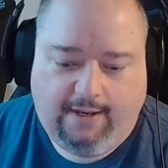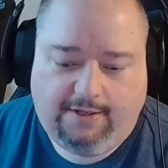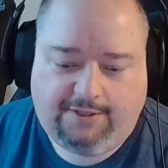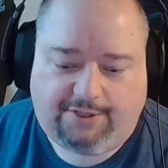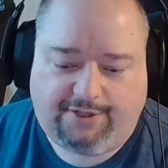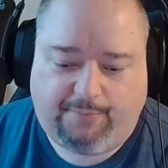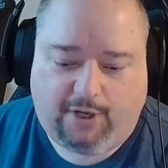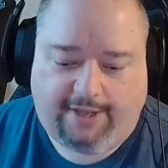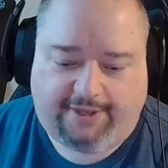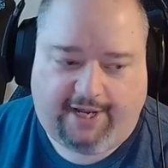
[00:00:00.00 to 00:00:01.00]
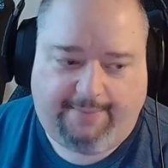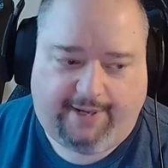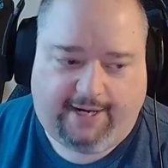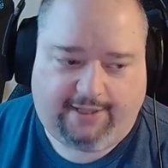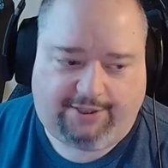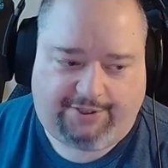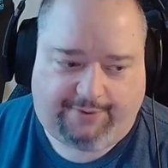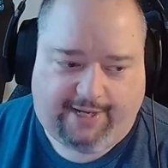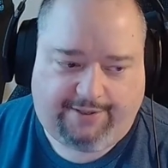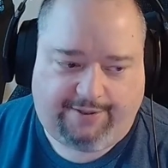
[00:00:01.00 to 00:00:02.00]
So the more I thought about it, I looked
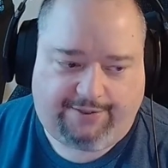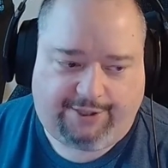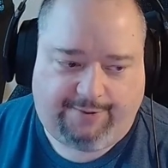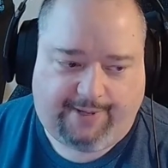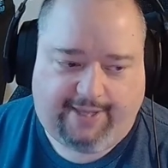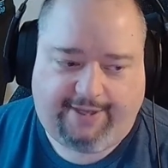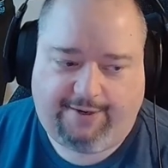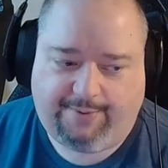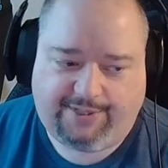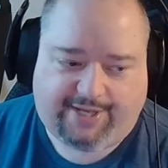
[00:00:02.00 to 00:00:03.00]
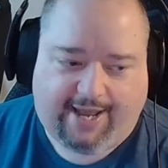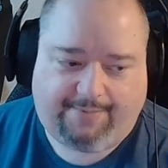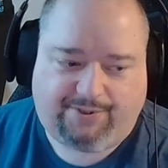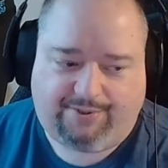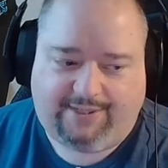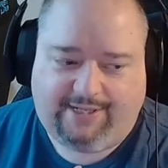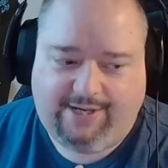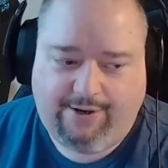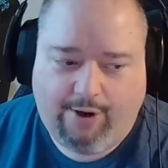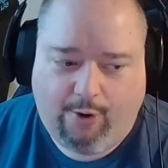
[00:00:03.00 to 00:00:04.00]
around YouTube, and there was absolutely
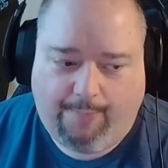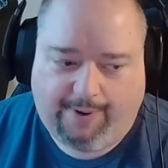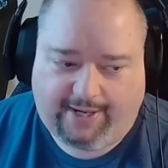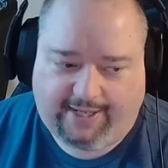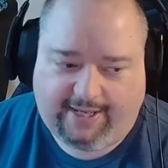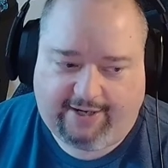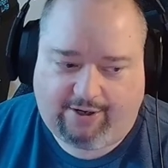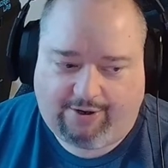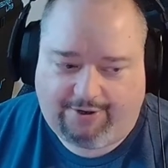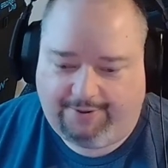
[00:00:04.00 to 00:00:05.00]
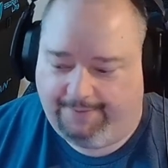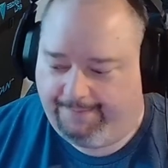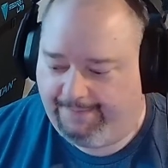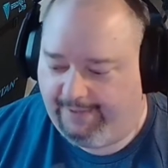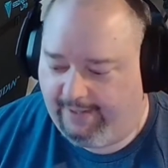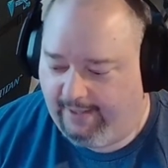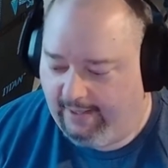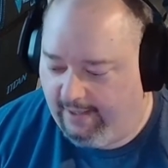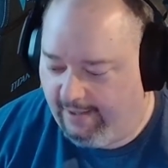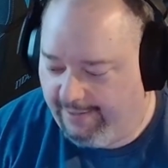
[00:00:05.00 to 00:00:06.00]
nobody at all
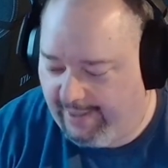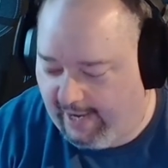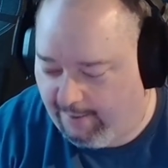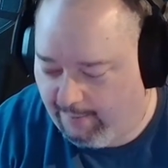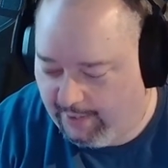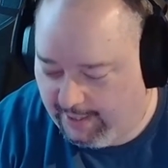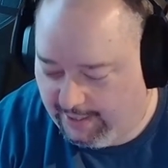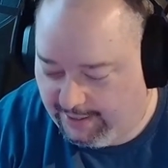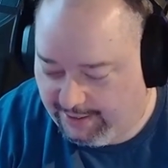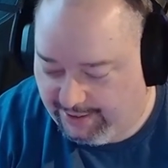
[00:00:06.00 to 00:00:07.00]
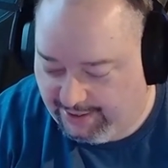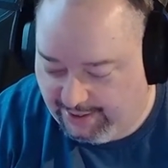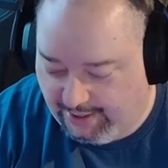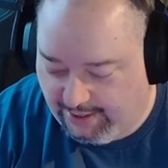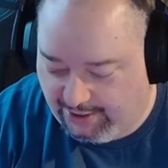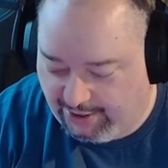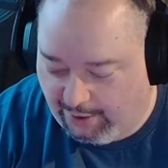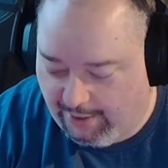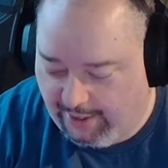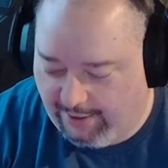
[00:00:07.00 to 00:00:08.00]
that was
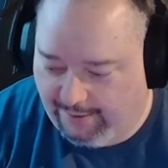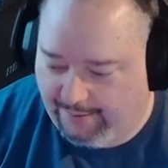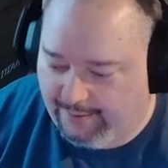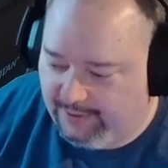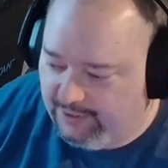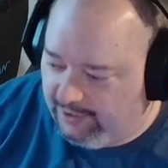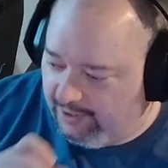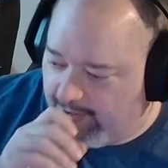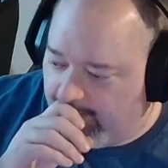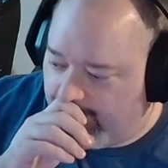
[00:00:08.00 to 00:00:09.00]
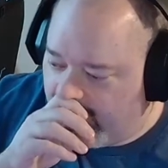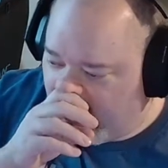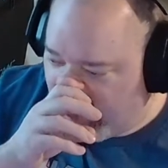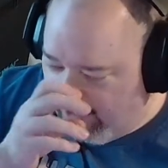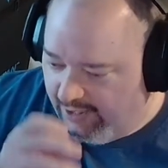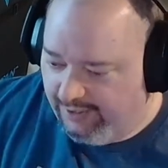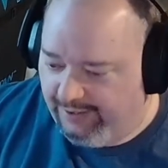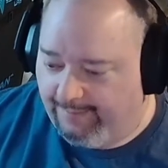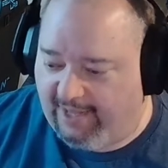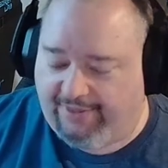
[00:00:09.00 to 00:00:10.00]
showing you to use
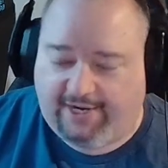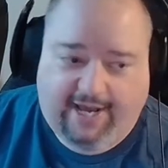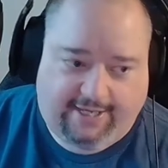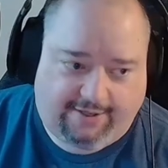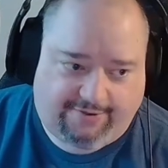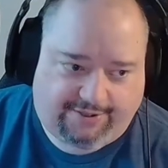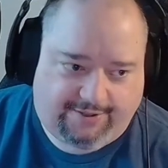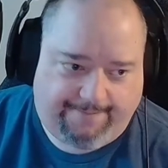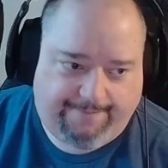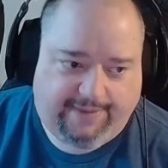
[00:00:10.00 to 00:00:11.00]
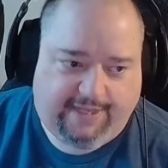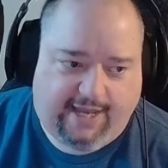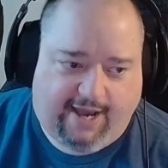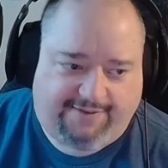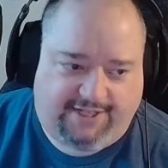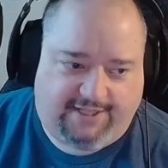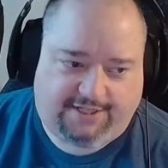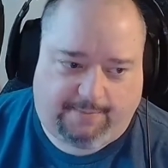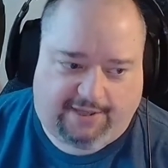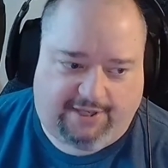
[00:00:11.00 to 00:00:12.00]
the method I use. Now, I've seen
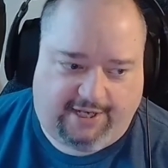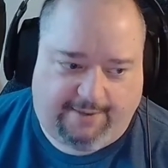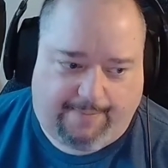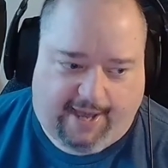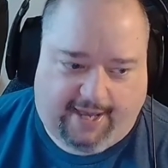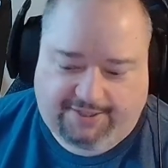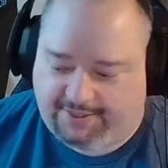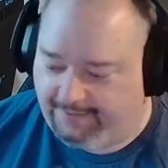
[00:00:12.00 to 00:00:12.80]
this method in the past,